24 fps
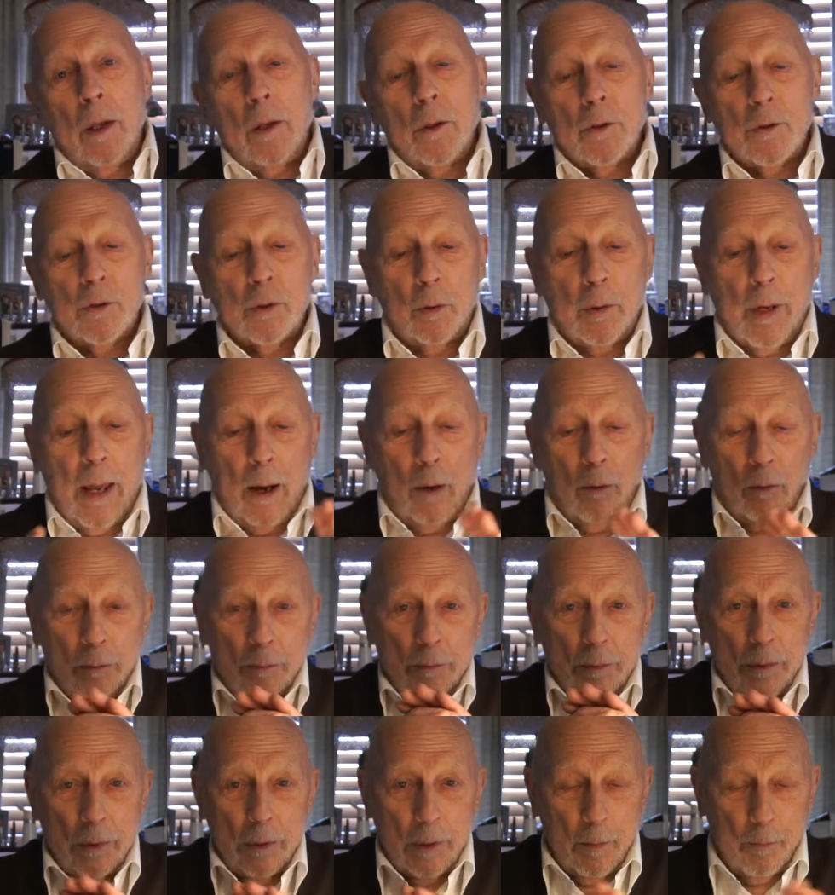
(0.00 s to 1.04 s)
So now,
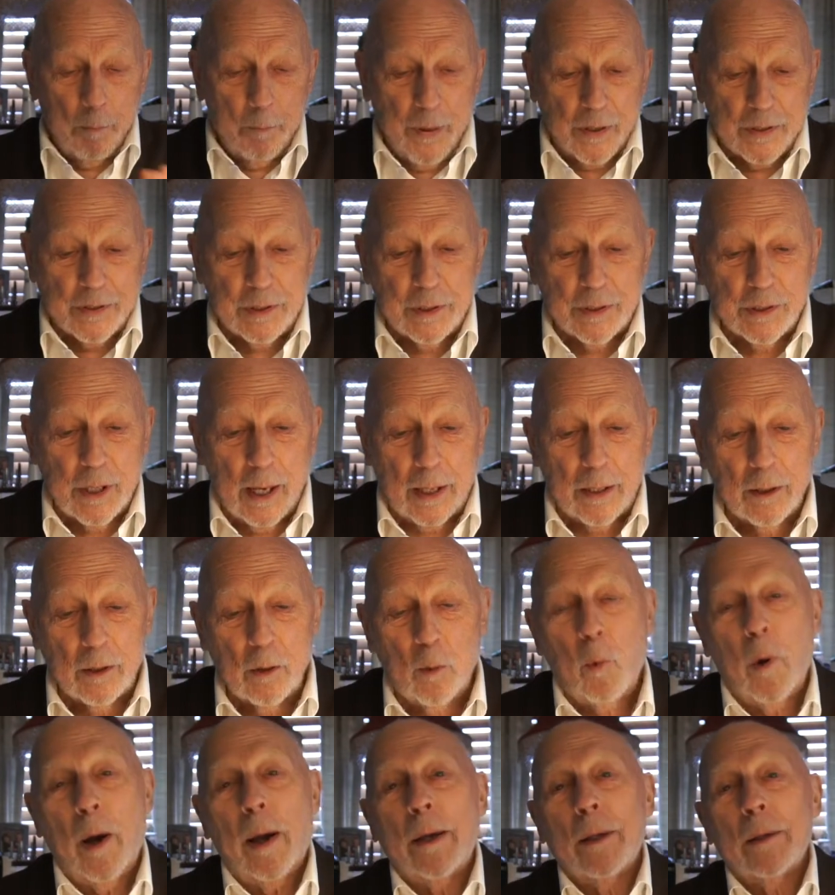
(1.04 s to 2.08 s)
business out of the
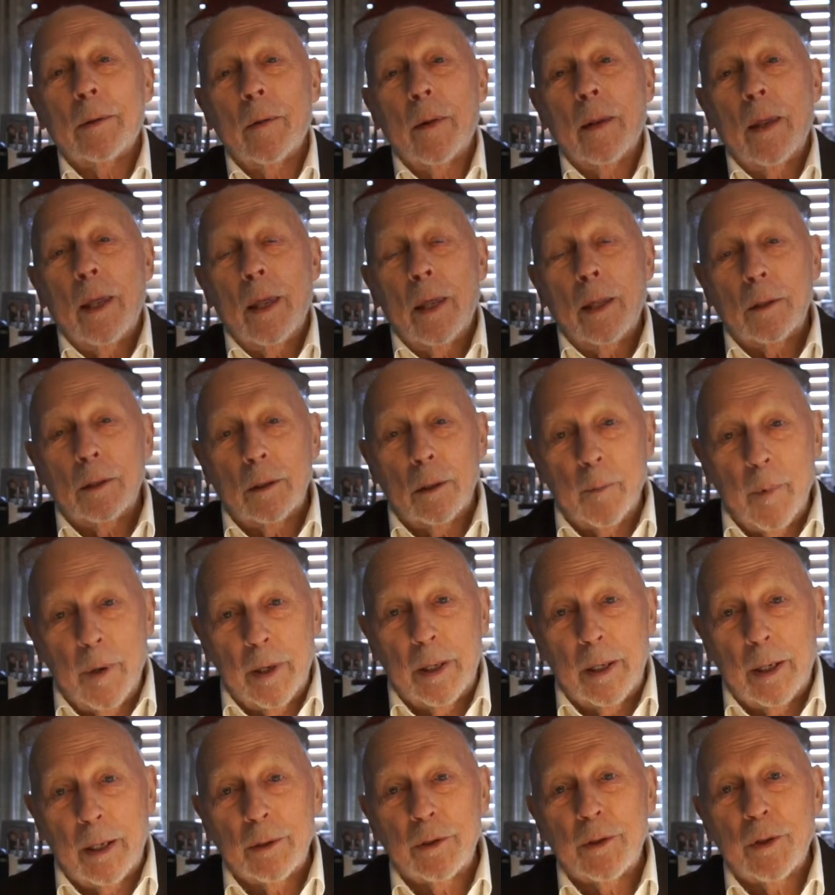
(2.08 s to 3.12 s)
way, let me
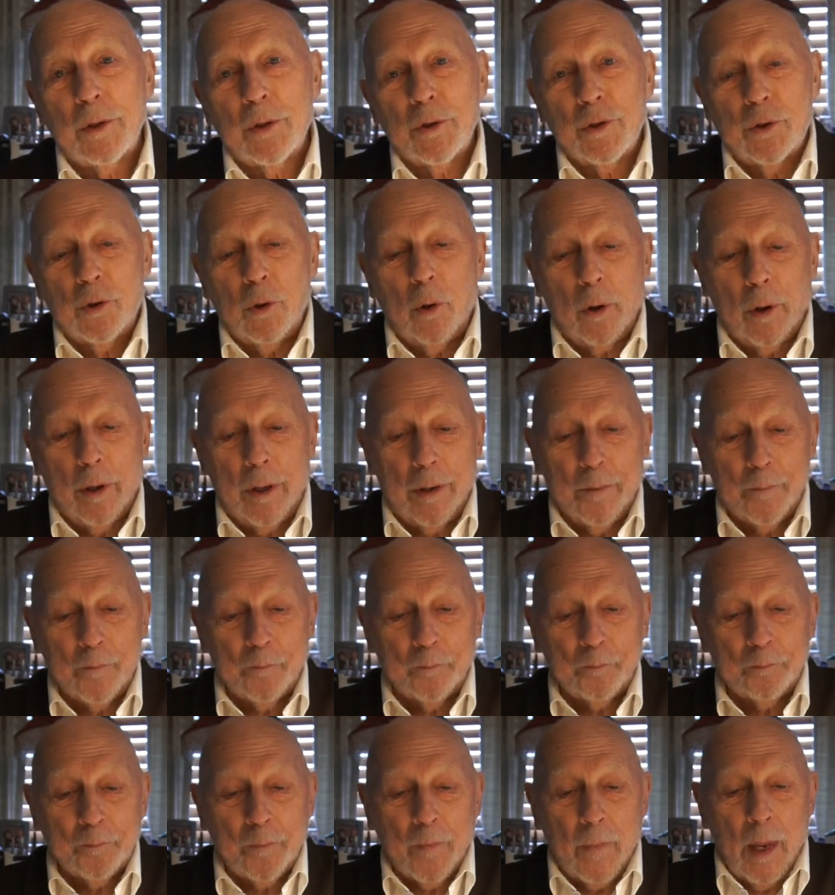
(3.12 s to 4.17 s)
get into the story.
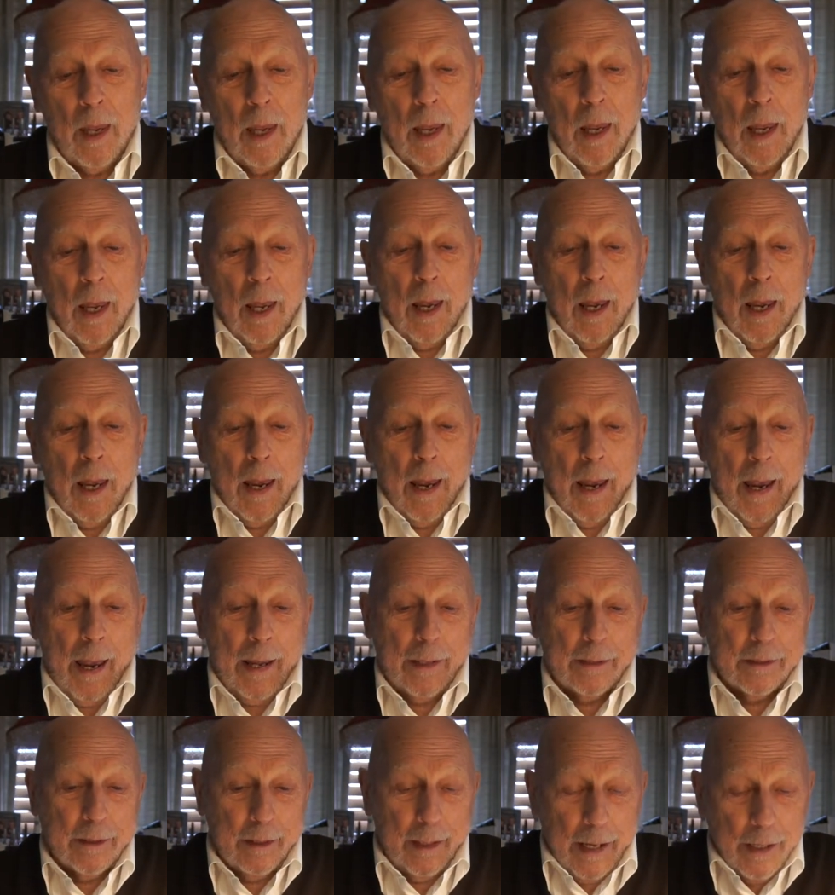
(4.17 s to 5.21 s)

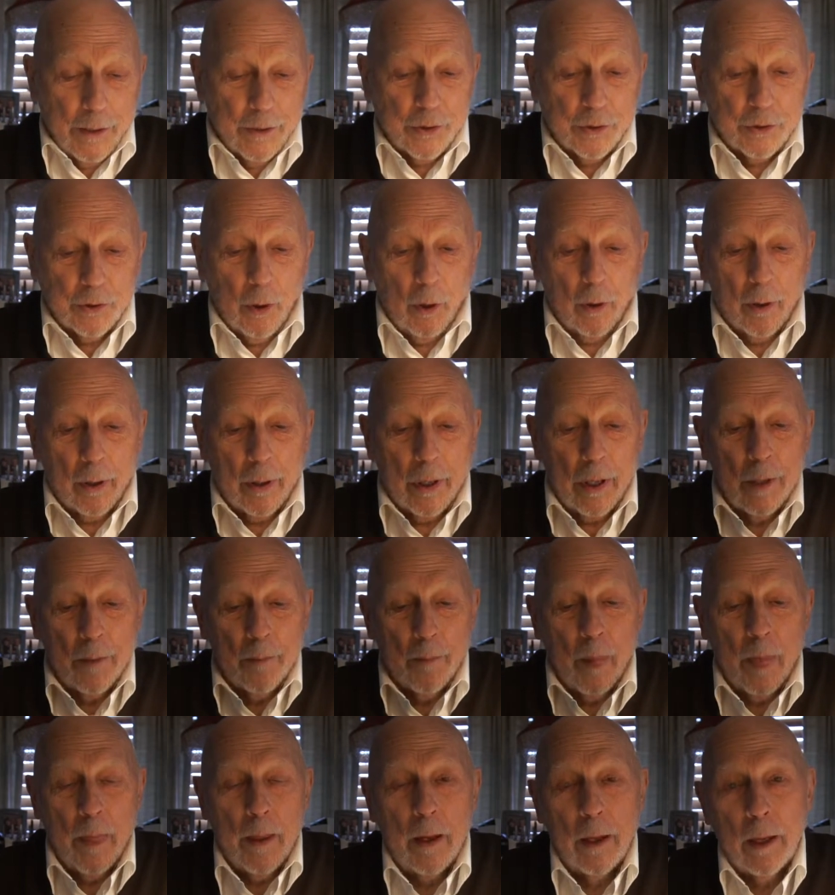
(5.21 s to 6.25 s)
And today's story,
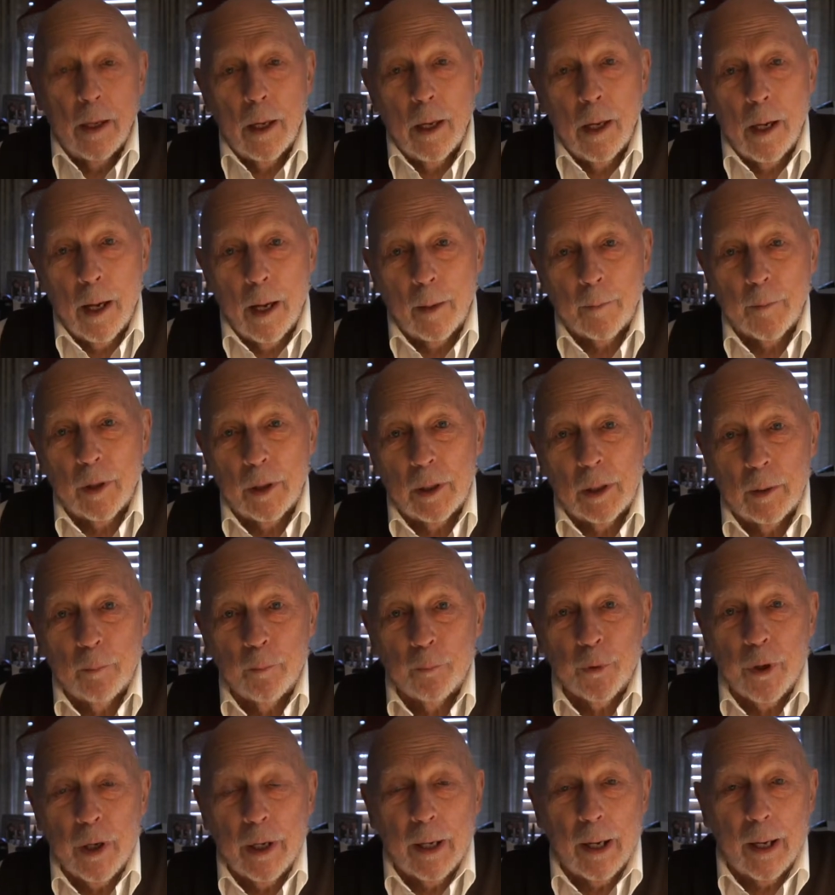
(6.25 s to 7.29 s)
I'm going to
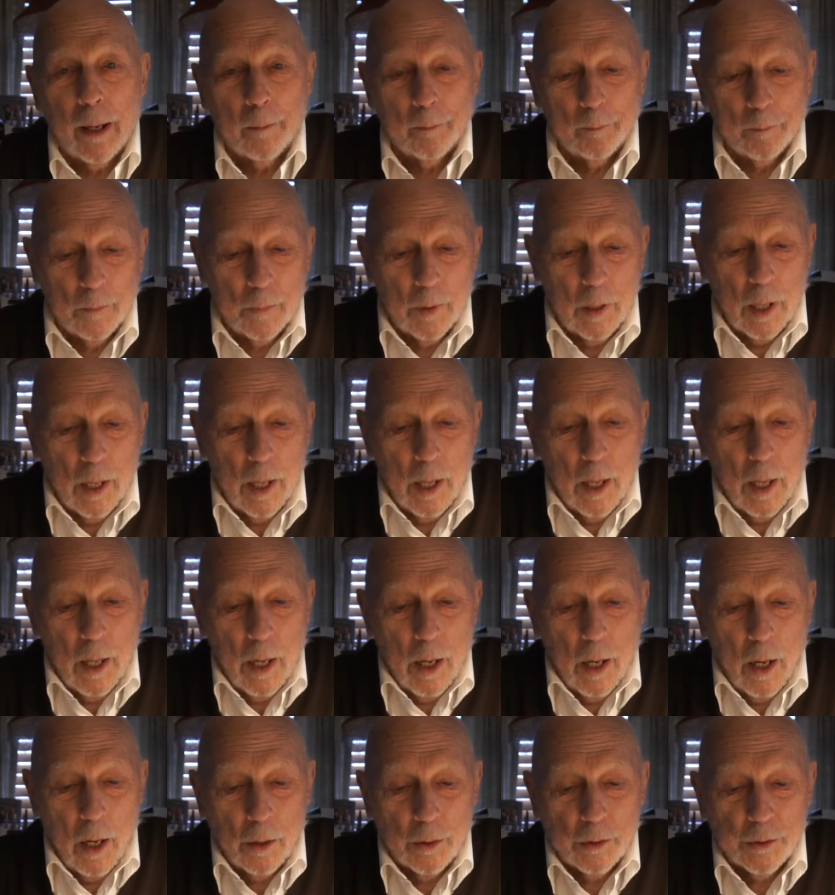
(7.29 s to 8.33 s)
bring up
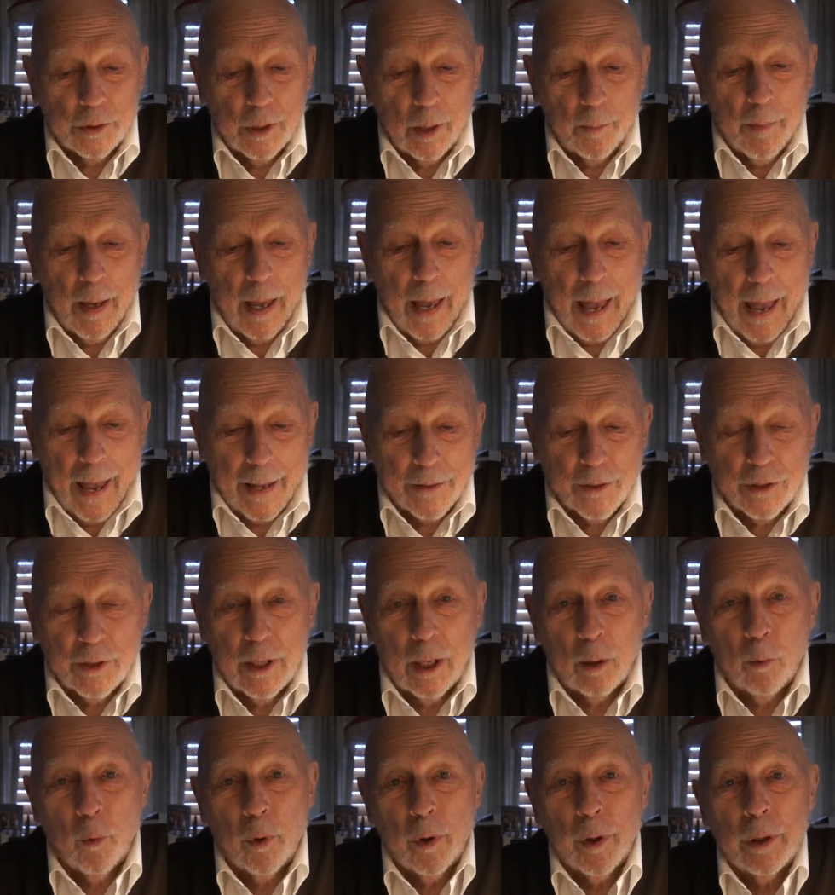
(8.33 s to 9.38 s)
some ads
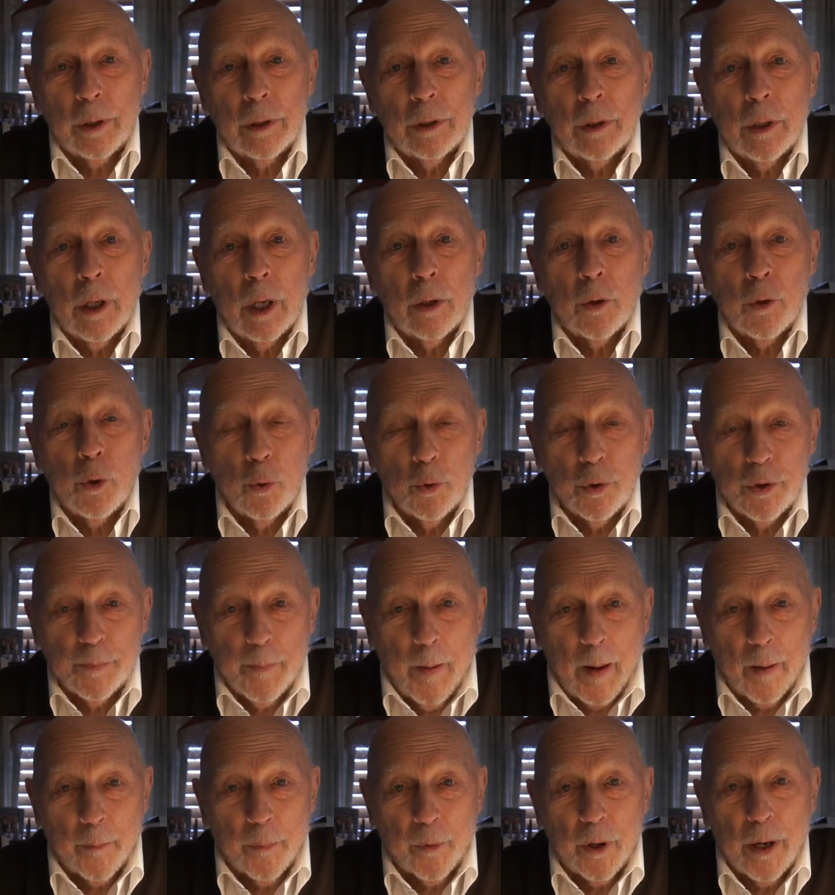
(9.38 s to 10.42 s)
that were in a
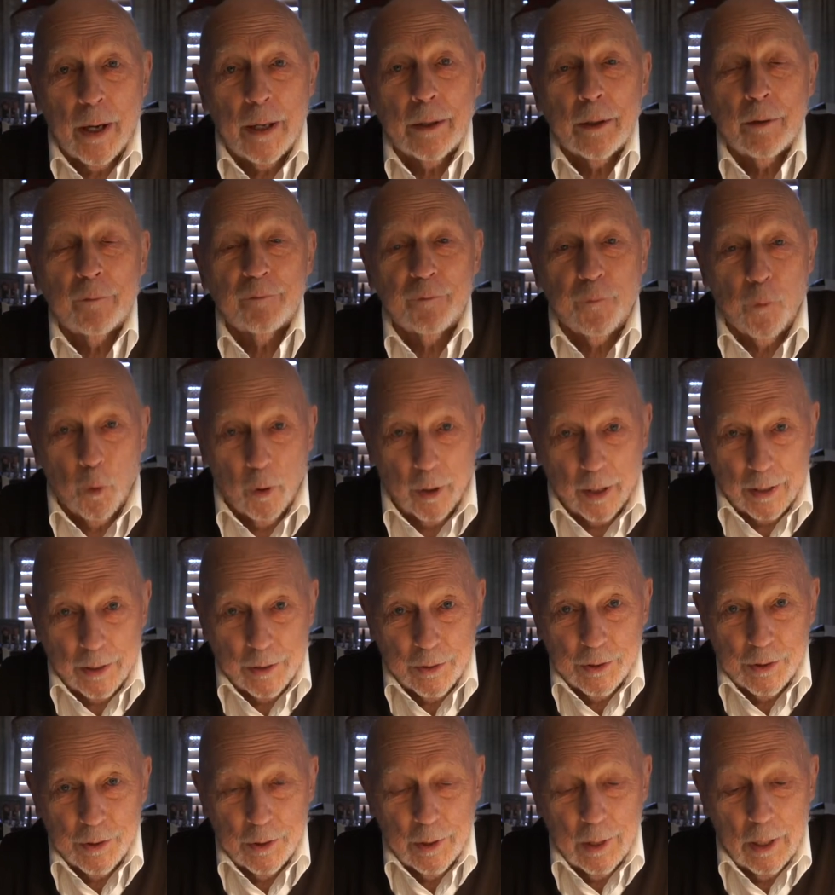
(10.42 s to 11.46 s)
newspaper in the
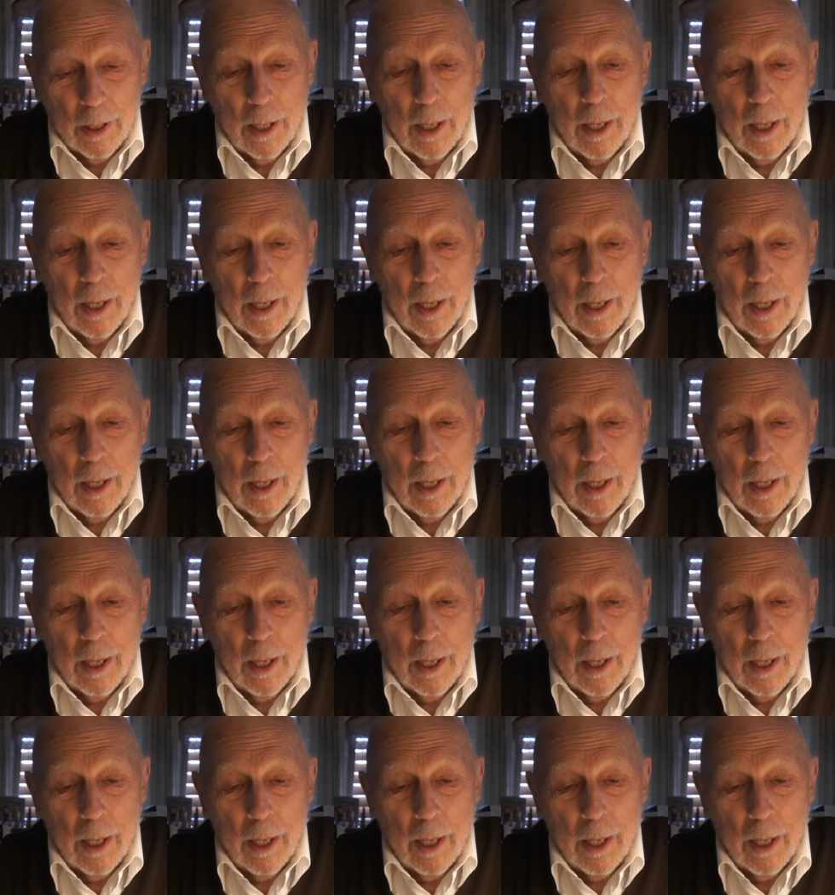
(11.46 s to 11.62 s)
40s.